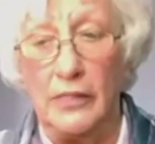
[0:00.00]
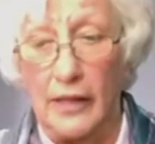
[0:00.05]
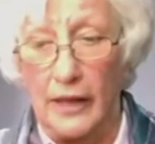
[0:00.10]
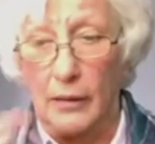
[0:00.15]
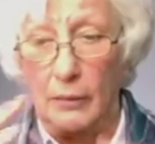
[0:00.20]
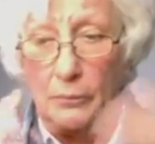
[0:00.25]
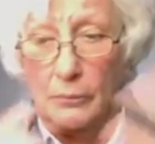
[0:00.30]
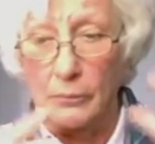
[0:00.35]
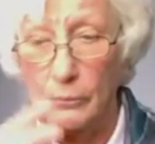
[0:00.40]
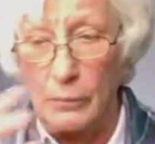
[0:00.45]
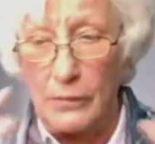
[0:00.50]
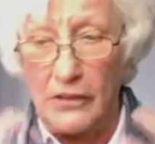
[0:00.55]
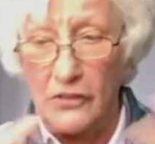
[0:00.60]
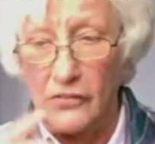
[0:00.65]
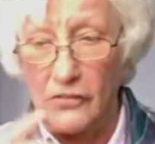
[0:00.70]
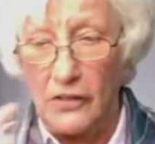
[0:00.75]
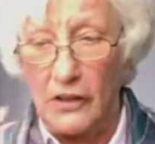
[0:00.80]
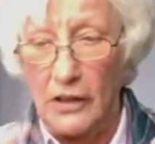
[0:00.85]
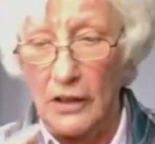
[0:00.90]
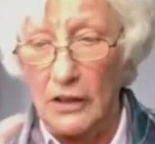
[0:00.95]
They're
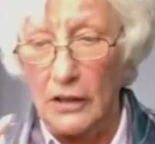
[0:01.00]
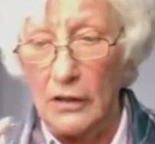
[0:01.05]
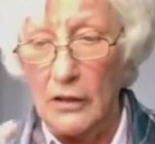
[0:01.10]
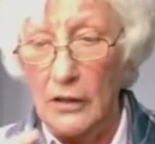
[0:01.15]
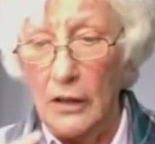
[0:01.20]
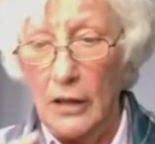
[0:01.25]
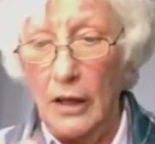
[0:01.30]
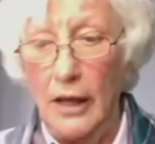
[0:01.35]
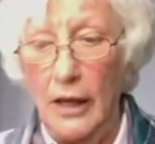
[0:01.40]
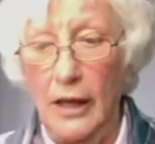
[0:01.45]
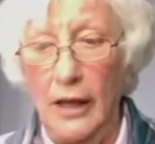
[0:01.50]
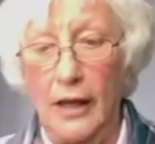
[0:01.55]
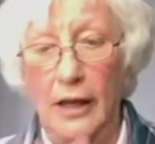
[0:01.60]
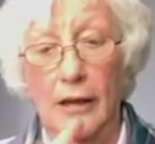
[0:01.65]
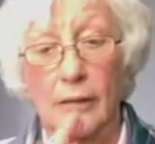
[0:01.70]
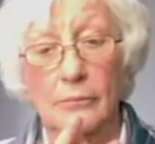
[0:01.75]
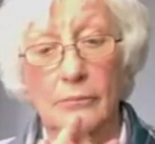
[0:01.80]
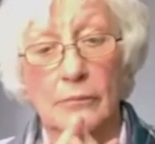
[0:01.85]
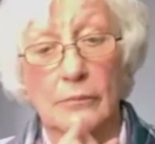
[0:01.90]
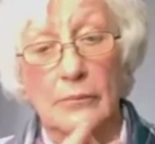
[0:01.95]
busy
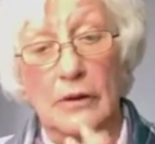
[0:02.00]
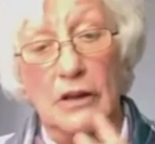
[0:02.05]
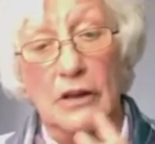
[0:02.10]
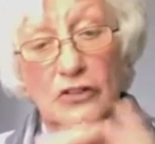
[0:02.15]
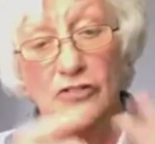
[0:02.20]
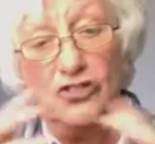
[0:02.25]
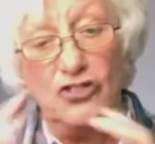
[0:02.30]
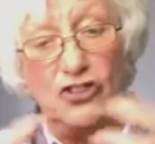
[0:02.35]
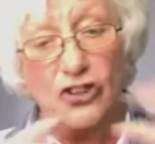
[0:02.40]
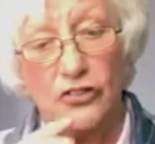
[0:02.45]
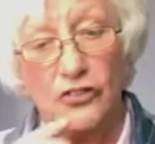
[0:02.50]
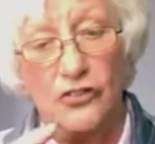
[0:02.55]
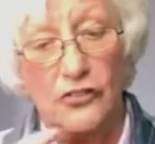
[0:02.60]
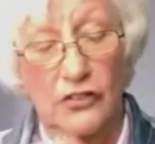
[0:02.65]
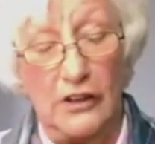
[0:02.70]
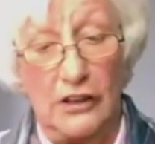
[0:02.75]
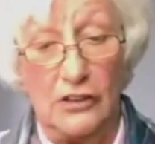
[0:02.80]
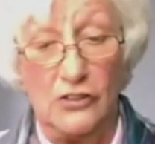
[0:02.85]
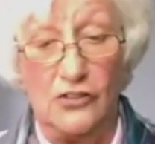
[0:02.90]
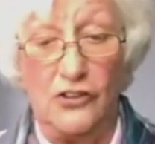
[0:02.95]

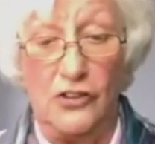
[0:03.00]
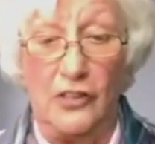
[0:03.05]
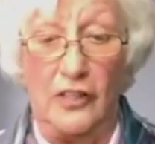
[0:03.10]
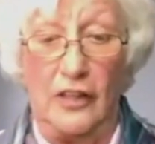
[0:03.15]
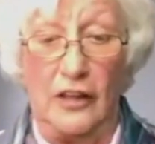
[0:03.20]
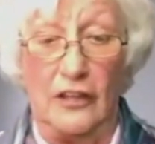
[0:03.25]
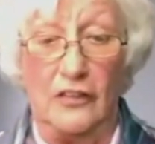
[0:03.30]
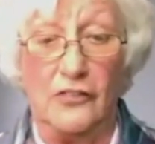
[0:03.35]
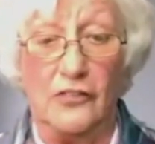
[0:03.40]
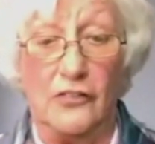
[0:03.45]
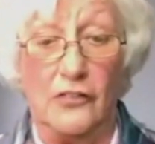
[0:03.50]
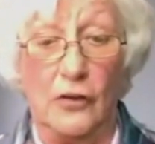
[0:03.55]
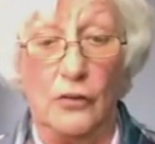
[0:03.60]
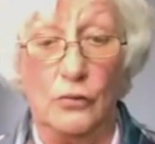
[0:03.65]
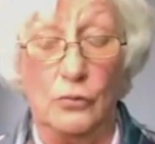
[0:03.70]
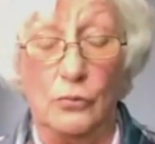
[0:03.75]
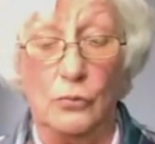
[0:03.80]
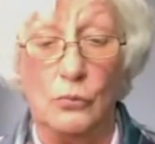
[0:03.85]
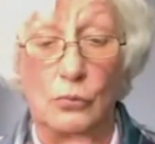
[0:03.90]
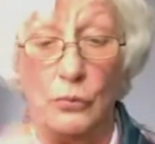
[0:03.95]
adjusting to this.
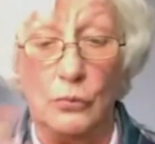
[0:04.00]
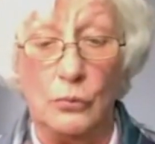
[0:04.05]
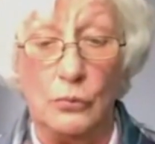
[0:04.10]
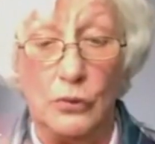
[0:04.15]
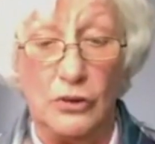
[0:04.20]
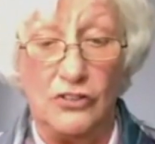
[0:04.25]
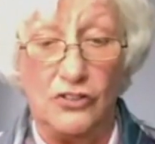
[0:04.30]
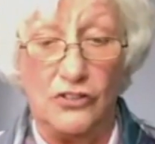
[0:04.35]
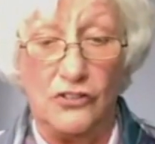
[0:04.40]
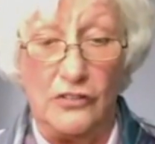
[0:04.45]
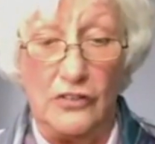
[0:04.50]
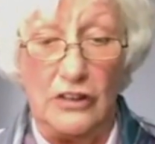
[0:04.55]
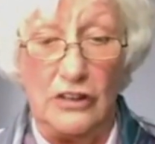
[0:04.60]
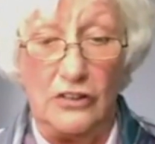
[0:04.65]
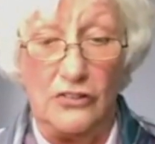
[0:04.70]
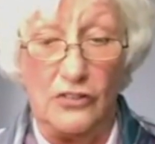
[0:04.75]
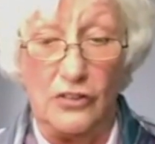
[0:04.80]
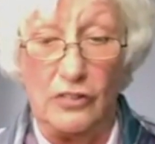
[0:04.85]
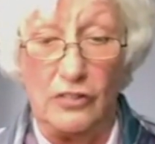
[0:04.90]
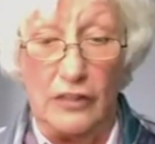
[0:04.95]
So we just
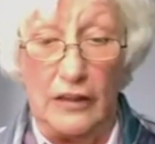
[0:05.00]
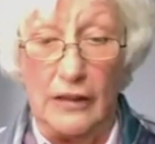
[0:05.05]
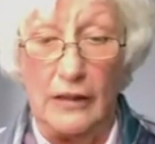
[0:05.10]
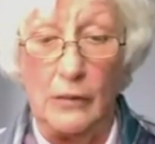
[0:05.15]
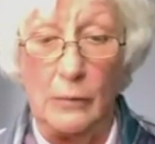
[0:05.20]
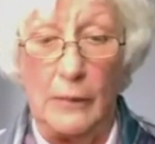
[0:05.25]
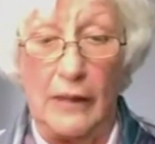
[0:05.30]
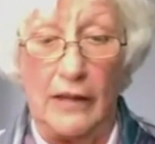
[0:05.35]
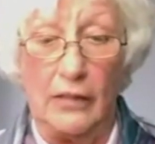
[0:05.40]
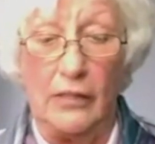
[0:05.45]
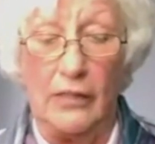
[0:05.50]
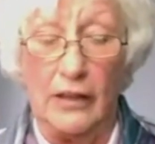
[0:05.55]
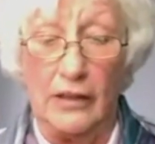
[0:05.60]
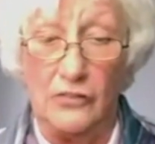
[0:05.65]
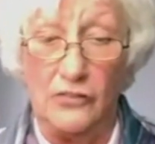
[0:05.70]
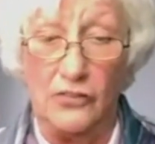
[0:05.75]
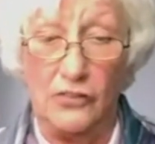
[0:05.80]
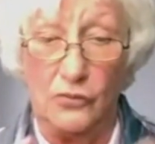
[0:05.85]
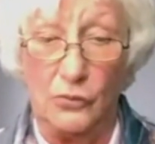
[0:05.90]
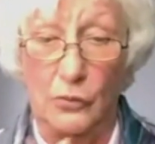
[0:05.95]
need to think about
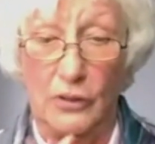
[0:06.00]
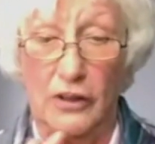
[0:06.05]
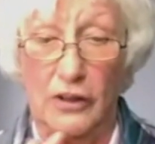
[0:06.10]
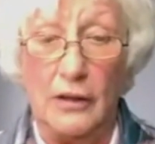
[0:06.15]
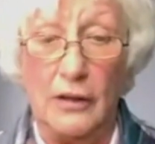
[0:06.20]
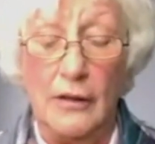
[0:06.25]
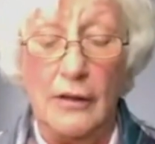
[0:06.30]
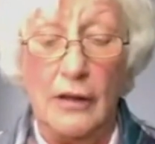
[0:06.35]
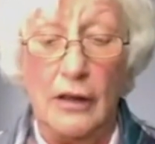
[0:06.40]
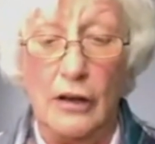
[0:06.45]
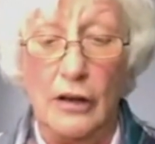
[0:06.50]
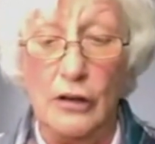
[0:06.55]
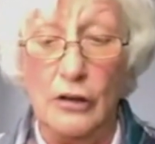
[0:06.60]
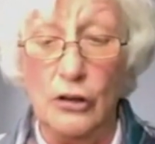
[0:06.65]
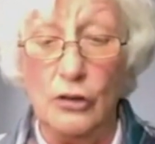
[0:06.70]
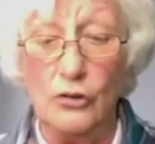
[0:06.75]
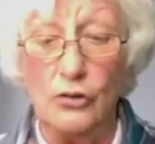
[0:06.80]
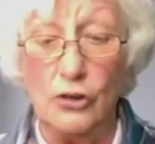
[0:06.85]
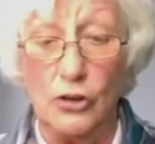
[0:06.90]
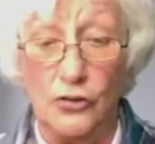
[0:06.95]
that as we
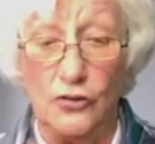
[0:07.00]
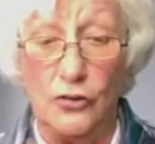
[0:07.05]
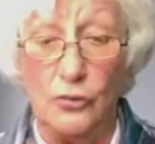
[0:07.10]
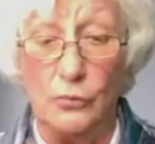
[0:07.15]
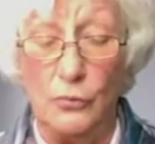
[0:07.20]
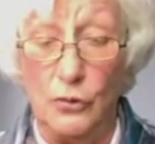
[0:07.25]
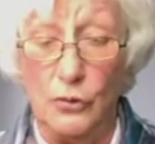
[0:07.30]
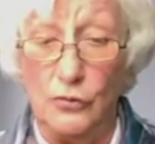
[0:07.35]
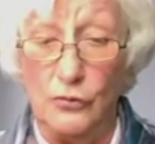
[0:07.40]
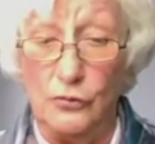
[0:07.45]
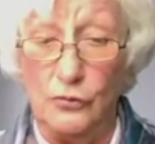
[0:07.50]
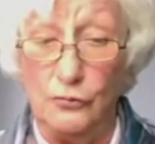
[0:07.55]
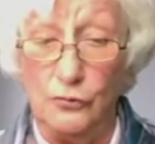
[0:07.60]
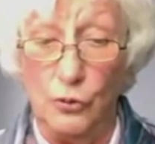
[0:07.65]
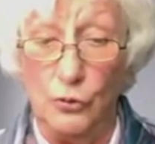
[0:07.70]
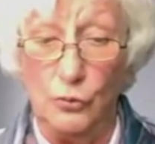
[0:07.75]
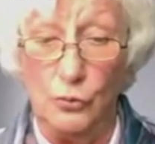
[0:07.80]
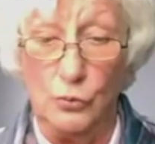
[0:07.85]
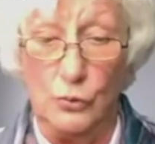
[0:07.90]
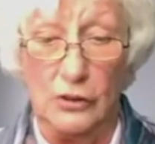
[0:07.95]
look to move
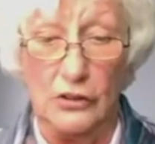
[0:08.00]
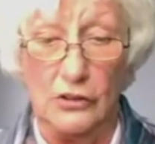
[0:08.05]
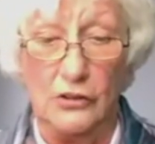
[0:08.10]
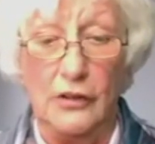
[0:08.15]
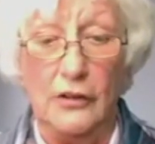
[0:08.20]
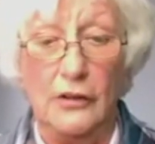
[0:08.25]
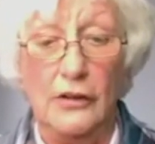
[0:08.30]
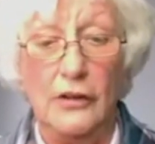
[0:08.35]
forward.